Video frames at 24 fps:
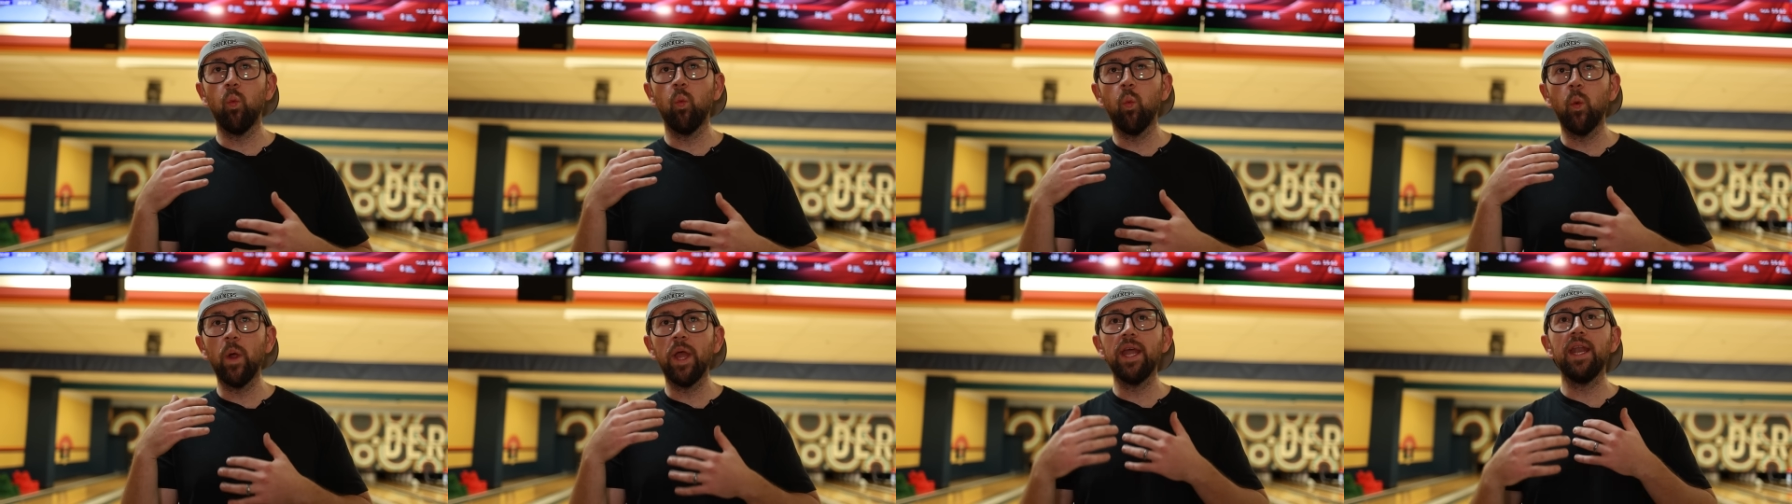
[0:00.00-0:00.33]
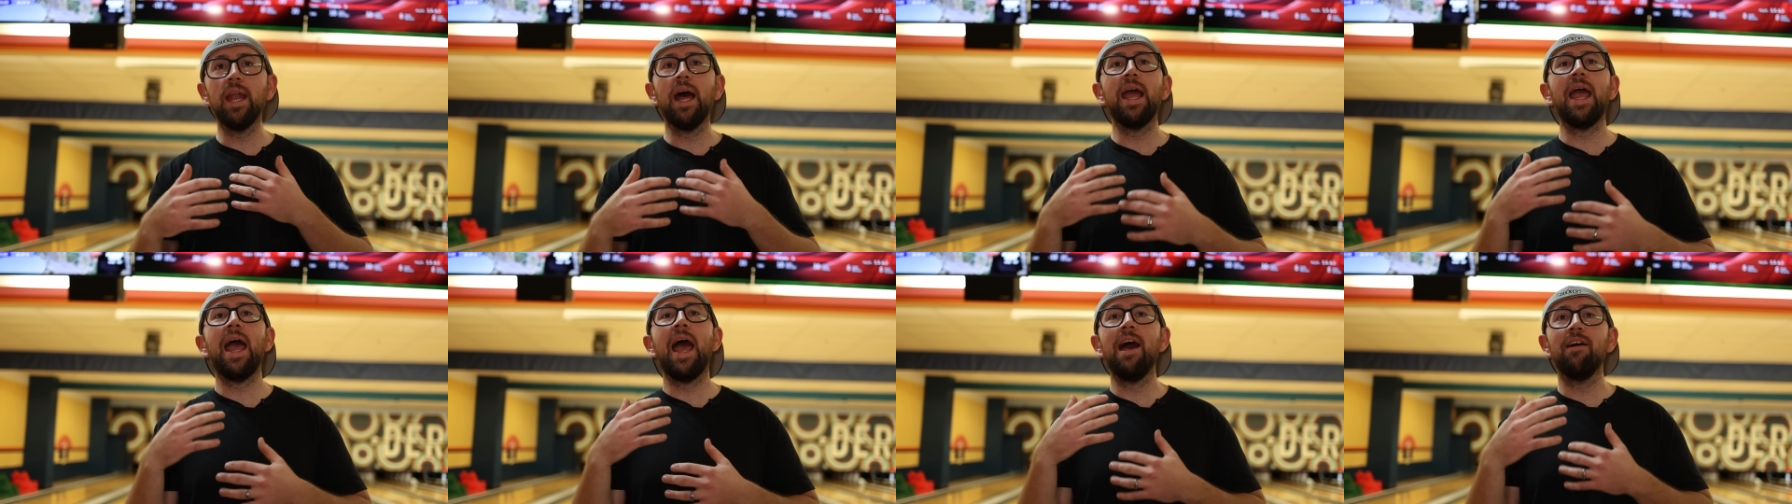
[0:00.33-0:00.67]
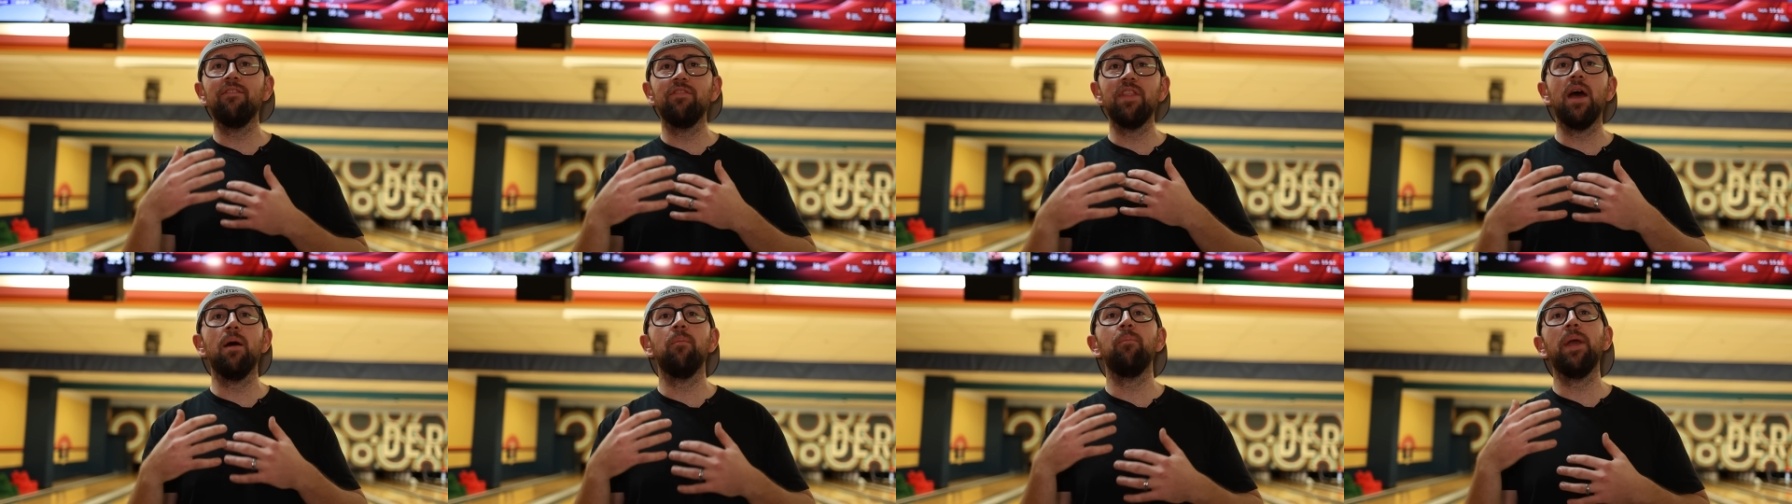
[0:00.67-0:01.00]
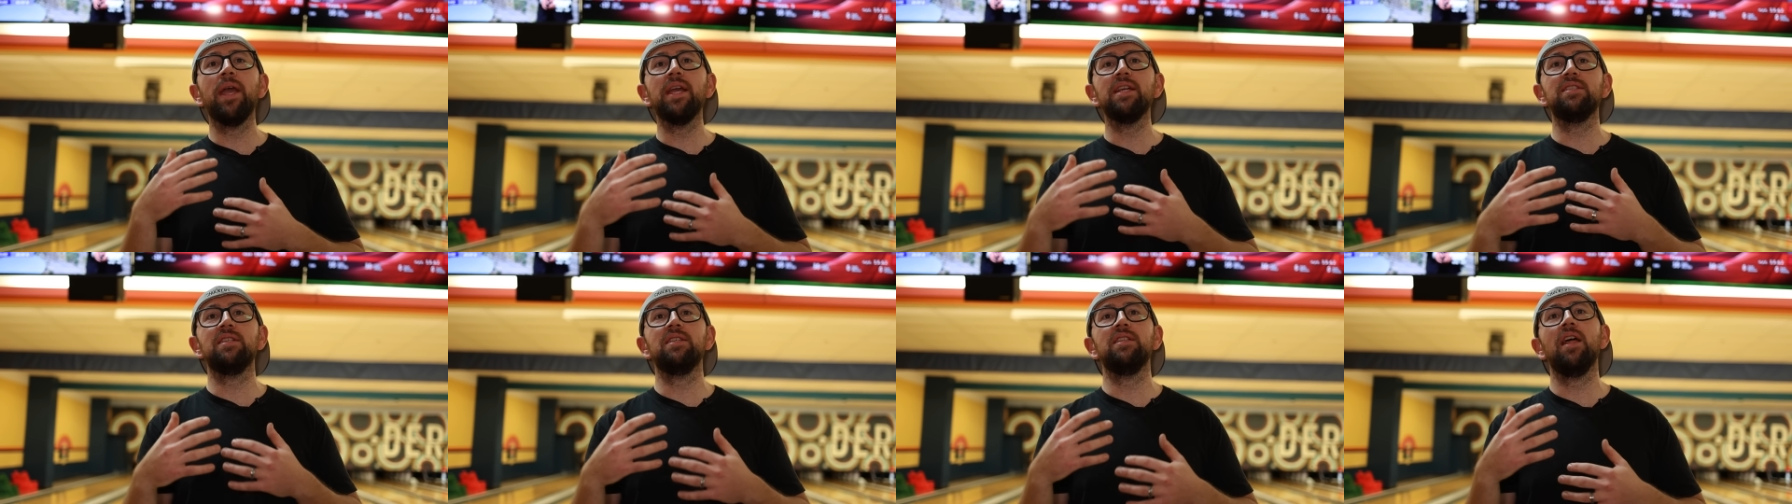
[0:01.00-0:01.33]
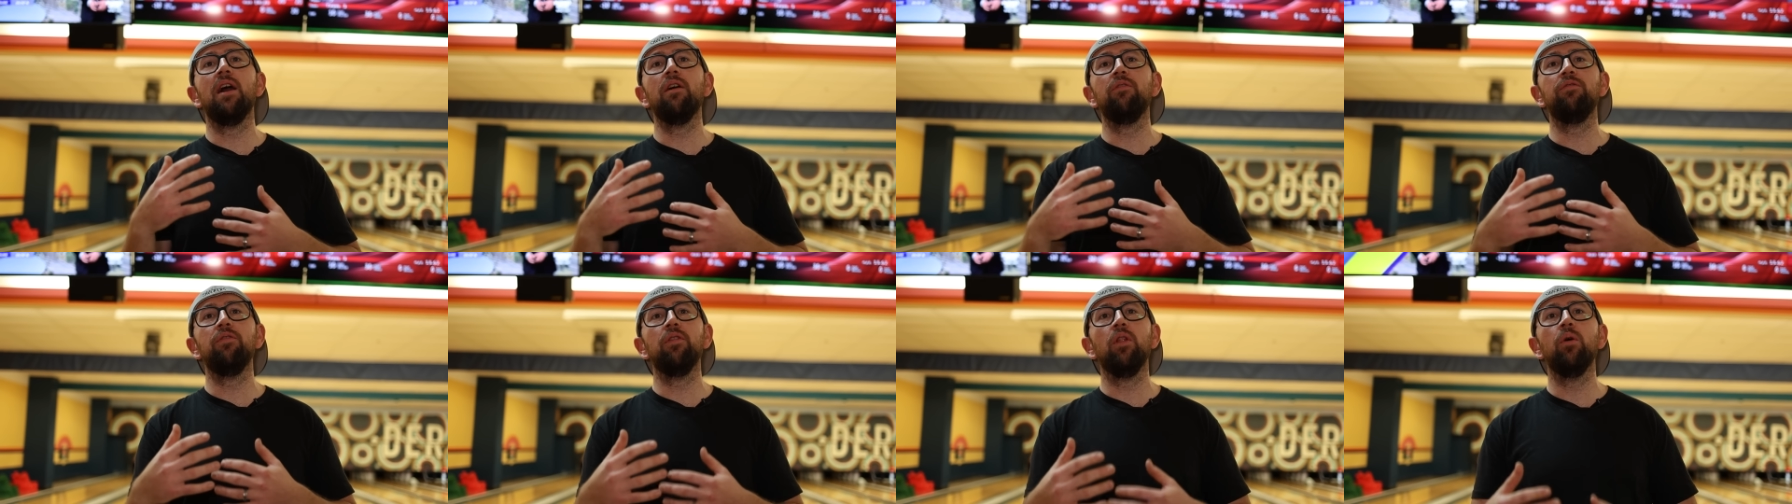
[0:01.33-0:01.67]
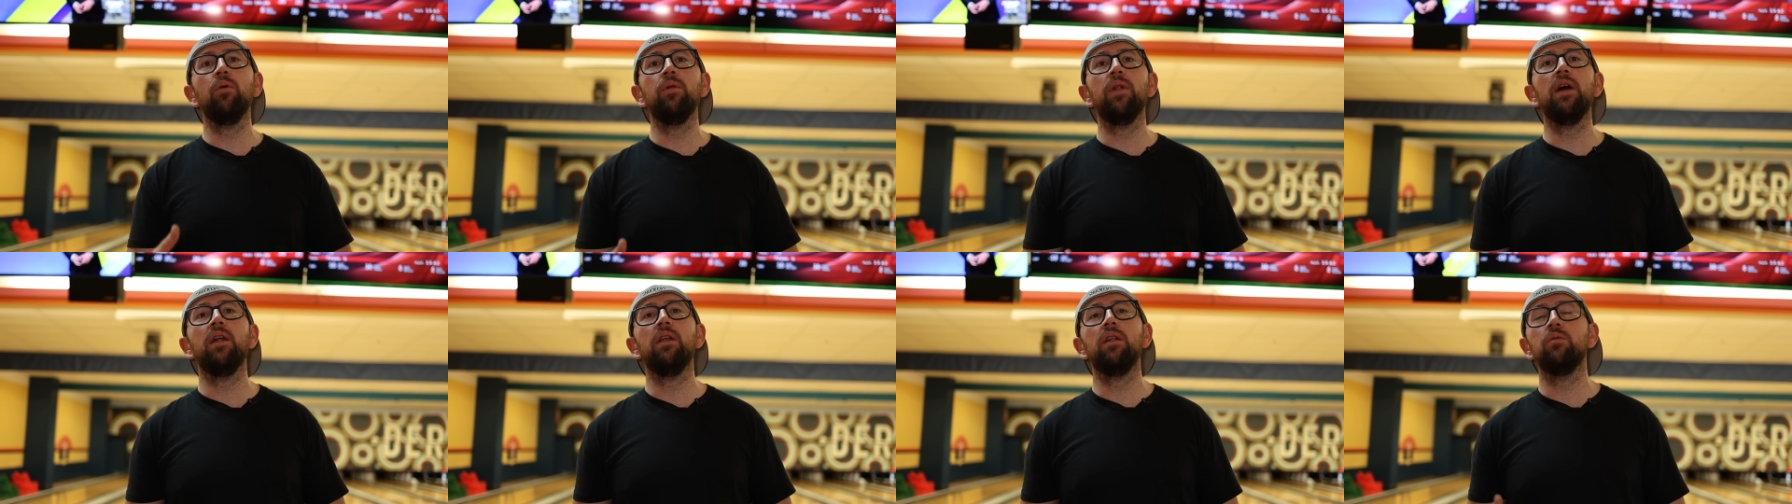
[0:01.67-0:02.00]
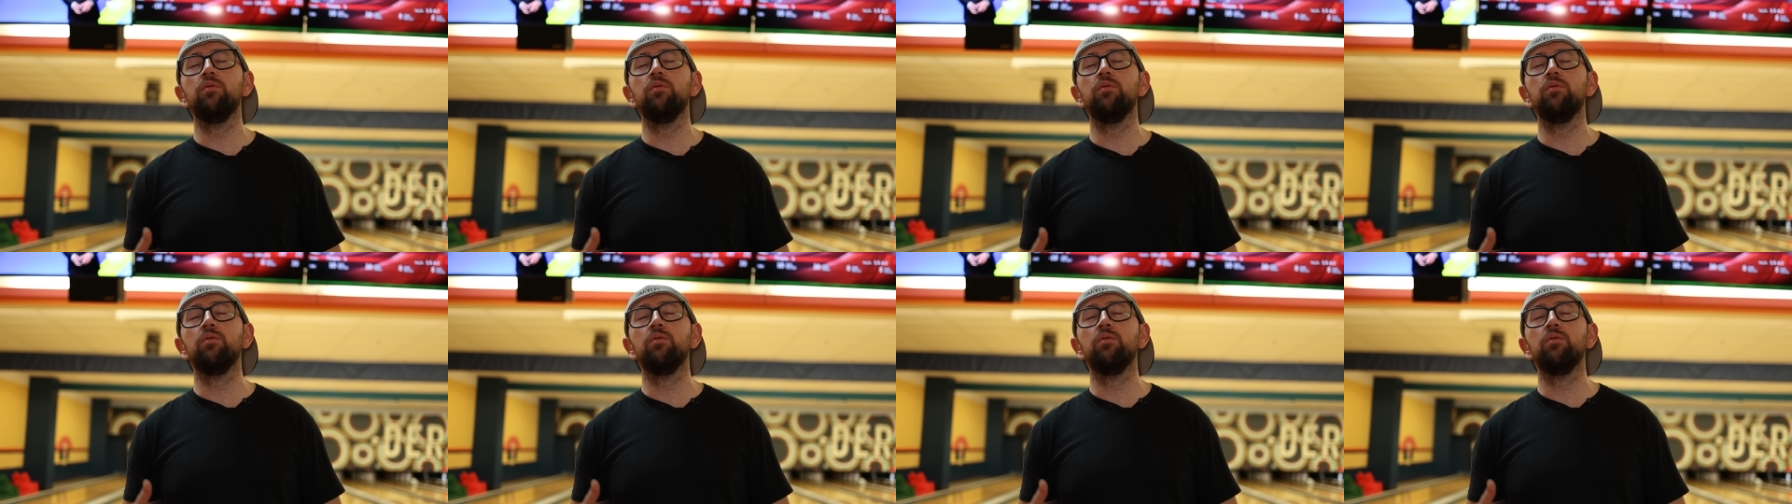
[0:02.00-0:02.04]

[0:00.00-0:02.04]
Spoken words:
when I have that pace and that flow down.